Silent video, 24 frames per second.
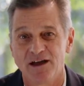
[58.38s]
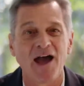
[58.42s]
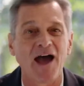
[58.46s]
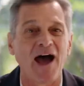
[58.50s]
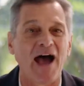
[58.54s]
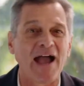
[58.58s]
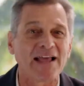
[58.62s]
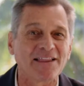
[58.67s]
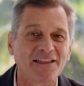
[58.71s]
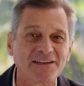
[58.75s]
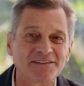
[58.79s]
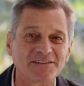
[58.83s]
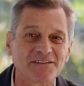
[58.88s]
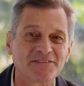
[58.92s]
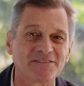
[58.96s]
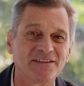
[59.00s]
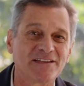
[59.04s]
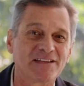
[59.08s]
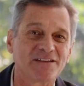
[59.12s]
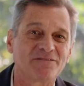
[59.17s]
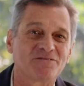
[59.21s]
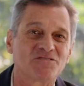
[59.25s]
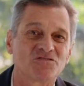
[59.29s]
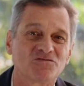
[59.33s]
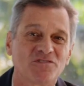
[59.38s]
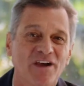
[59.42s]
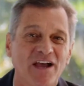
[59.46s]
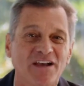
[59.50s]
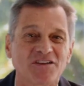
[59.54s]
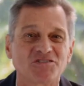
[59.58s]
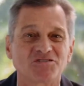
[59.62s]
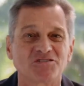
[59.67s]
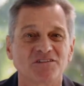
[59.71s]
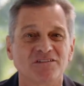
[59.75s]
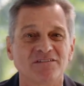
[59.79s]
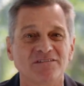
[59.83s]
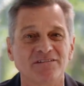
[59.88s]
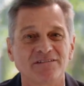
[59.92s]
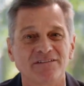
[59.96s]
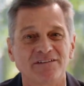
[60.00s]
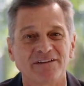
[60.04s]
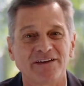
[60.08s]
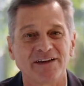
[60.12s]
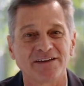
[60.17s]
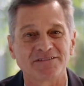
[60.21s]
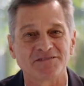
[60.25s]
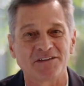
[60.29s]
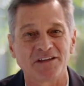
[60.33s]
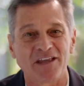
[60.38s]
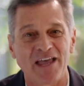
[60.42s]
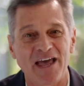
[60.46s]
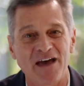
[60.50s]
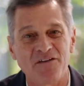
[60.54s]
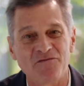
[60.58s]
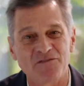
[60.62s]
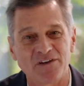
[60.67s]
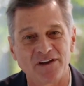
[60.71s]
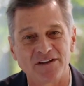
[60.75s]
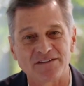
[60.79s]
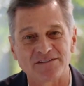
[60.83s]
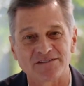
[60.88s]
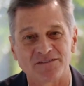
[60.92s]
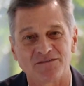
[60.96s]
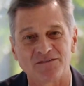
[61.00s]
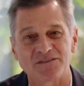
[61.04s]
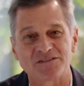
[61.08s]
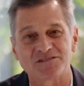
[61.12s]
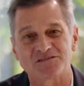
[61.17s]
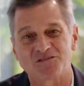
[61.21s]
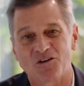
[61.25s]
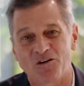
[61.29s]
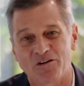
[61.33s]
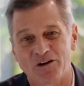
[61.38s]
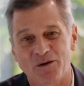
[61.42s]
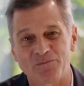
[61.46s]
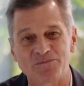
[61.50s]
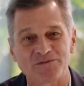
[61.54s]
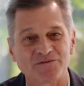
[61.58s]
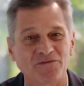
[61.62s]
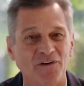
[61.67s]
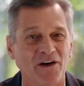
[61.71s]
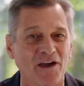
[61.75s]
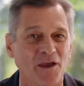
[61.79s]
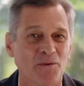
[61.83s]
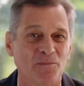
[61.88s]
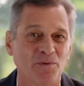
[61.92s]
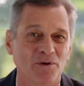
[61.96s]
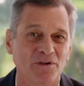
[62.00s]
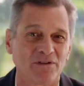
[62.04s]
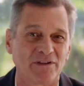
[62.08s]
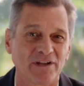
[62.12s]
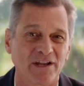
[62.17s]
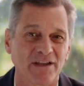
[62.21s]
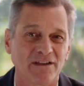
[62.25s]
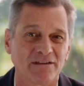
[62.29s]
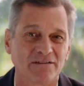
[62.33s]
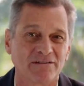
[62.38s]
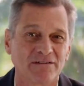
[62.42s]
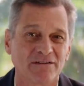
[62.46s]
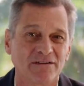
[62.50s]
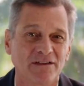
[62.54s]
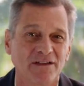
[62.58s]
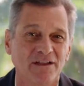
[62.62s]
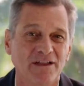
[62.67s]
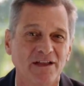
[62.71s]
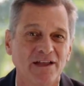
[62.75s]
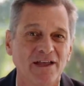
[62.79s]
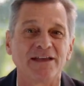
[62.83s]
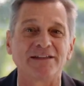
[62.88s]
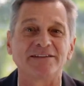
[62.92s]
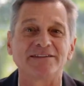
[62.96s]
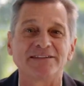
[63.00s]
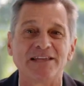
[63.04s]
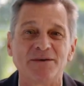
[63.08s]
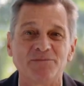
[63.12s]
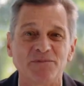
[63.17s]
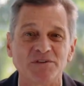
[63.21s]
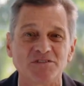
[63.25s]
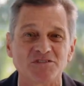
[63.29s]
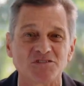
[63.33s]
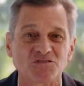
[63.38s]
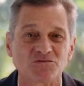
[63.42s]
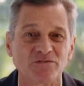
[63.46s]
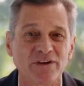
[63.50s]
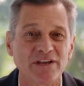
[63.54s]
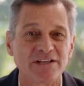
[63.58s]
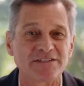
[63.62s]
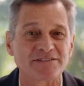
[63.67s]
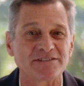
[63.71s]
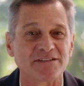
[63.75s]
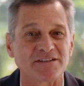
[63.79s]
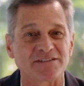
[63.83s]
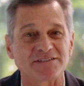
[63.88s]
I like to think of traction as the evidence of a startup's viability. It demonstrates the